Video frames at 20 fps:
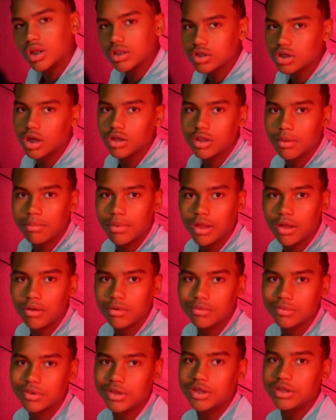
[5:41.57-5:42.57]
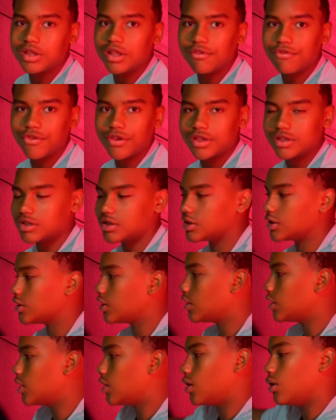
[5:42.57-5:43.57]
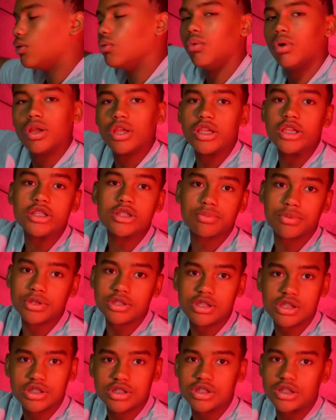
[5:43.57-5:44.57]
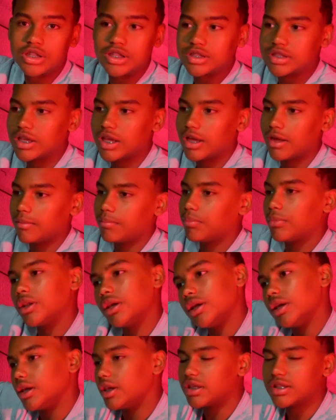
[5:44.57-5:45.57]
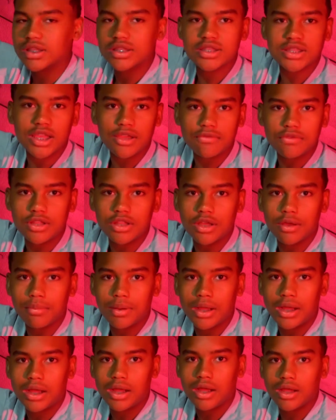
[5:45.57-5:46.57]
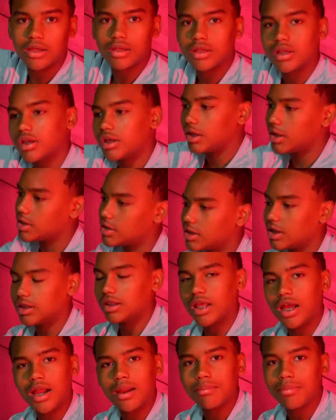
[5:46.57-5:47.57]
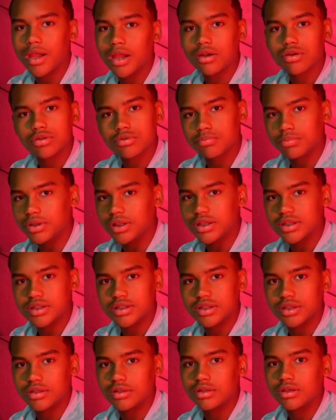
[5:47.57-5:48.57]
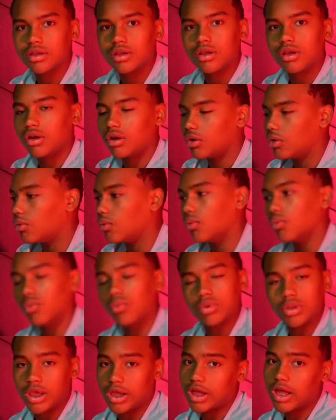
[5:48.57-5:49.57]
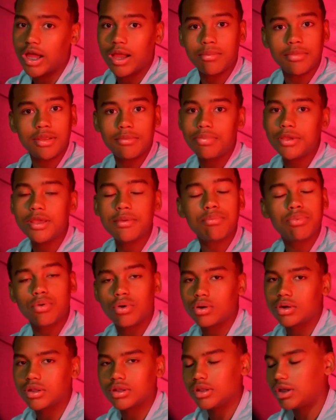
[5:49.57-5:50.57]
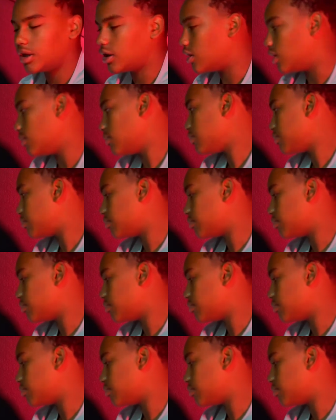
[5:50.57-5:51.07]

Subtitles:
I talked about the defense, what each position is at. Is the safety up high? Is the linebackers blitzing? Like how many people on the line?